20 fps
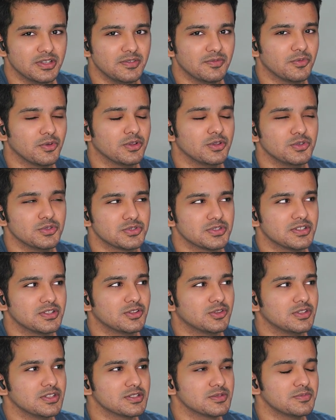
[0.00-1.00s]

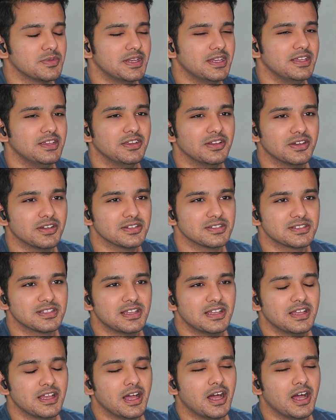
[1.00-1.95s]
evolution this many years